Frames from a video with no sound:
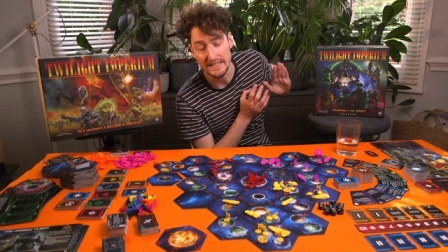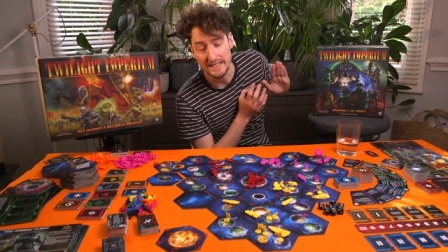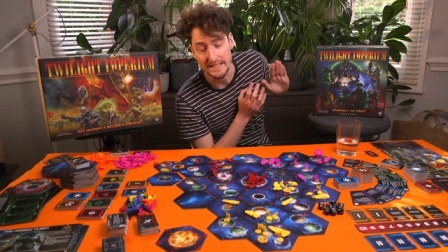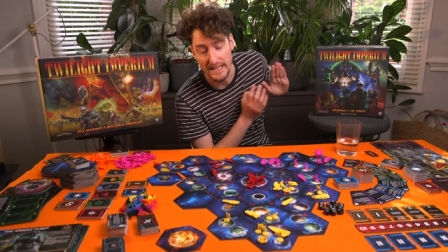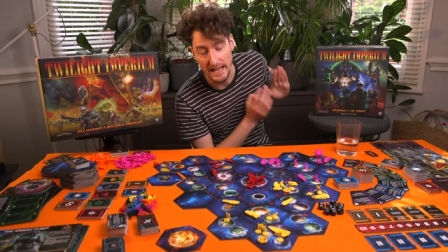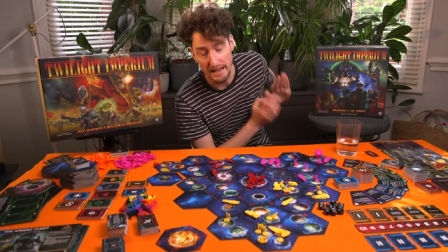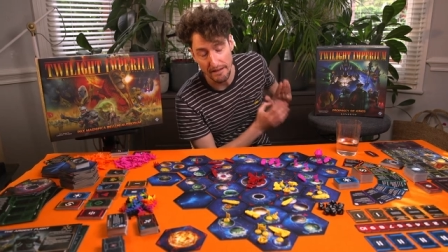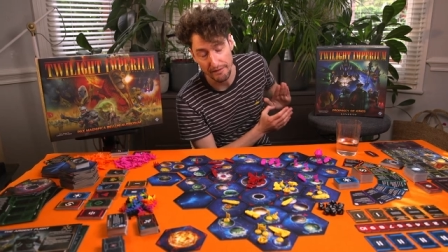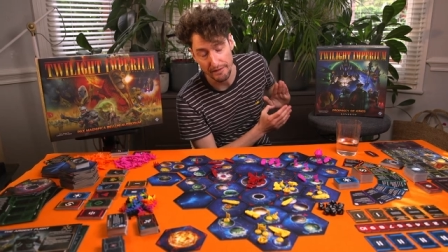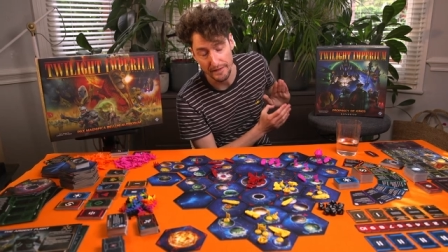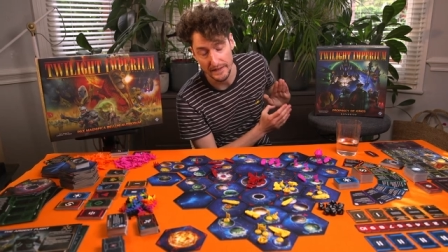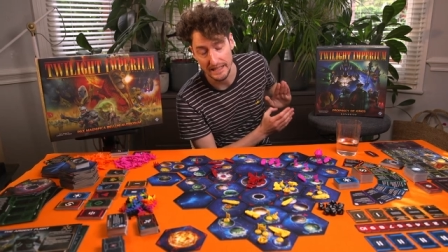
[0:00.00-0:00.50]

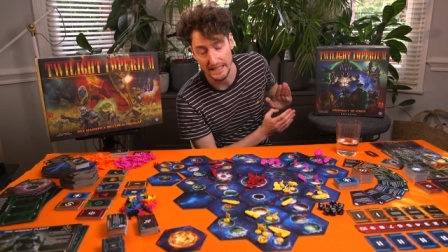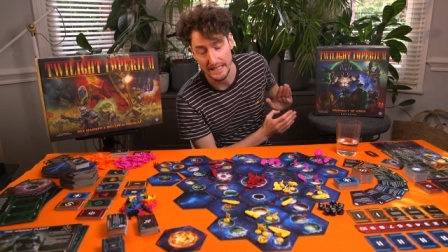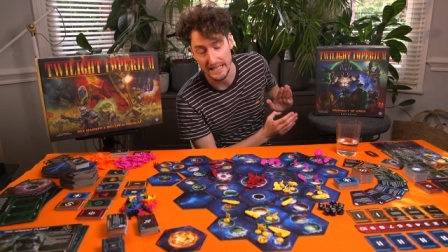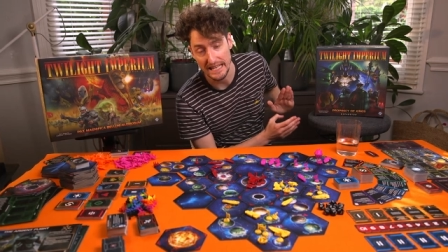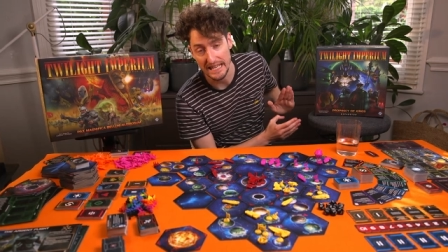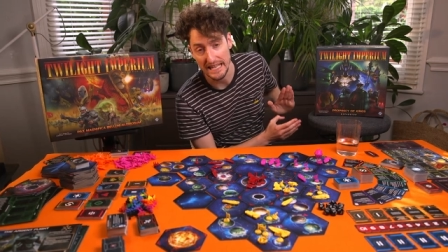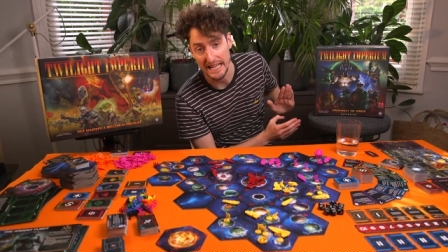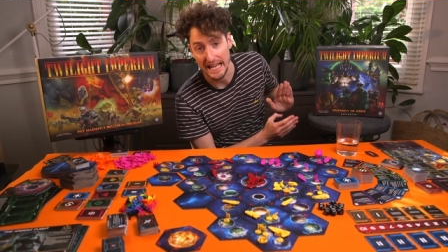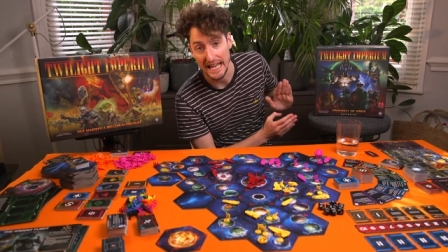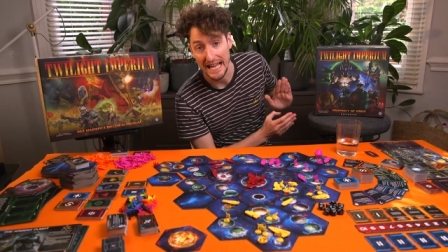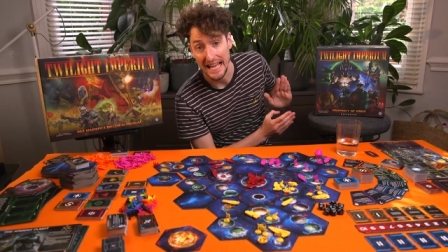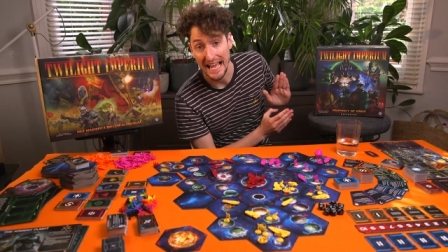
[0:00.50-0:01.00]

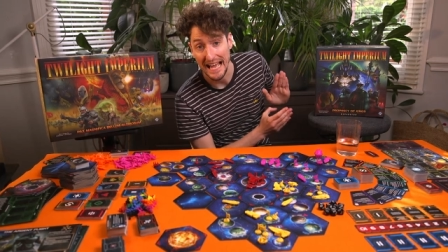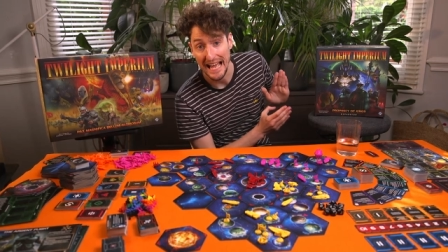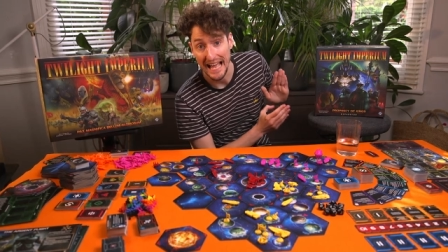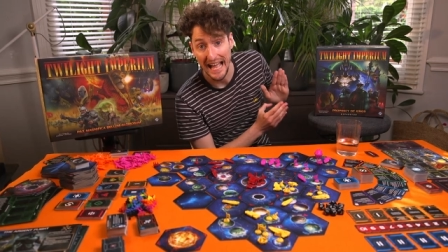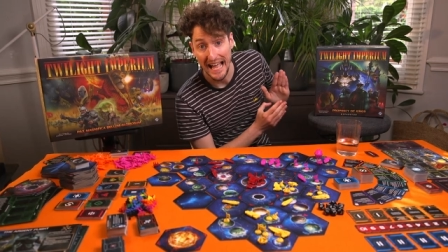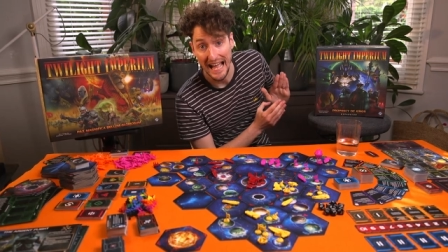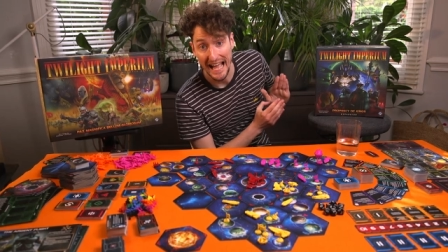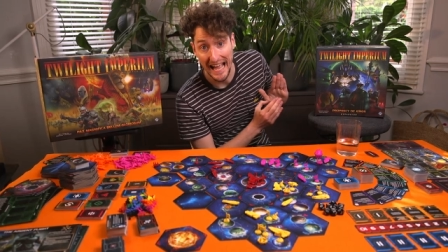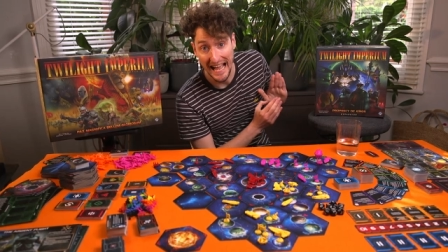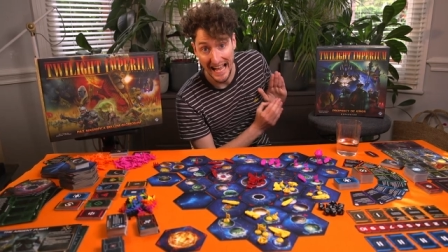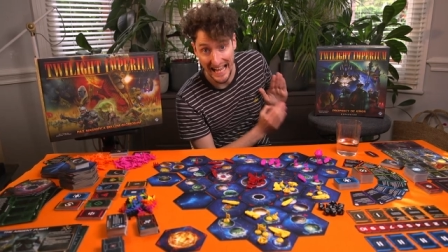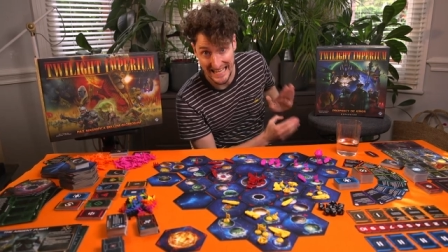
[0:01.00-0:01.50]
definitely
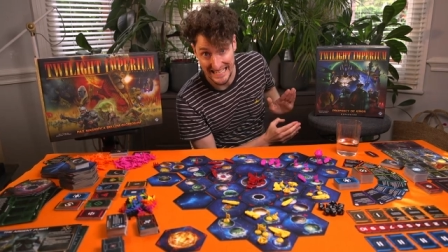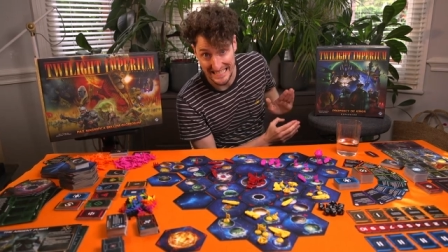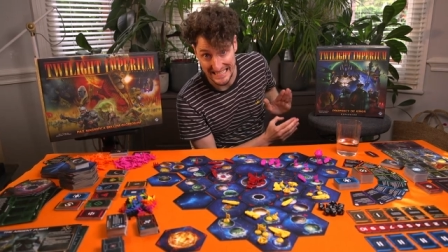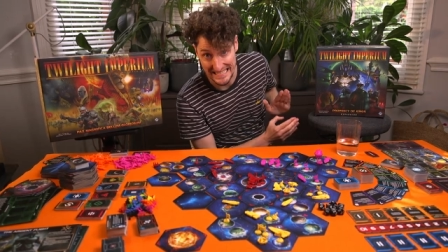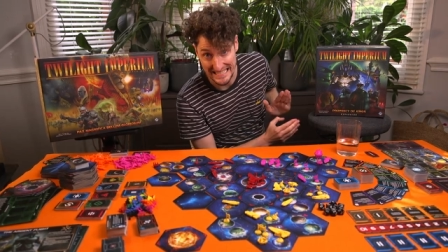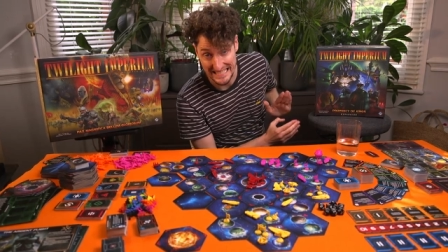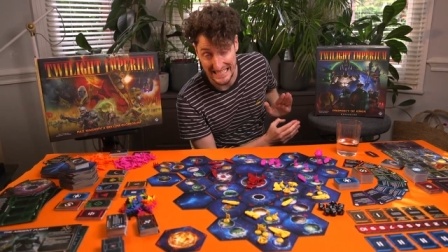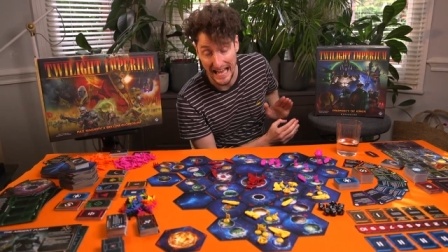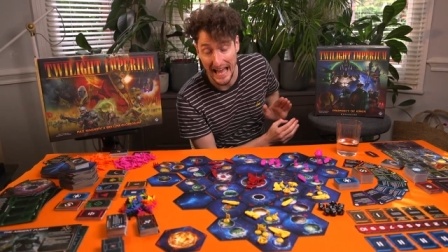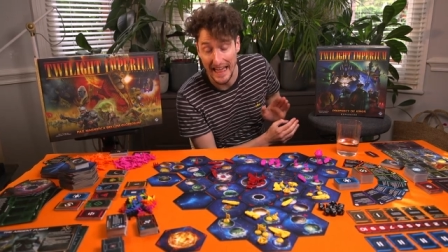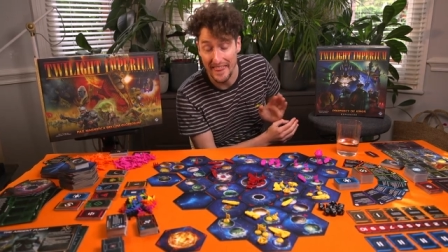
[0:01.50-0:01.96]
has it.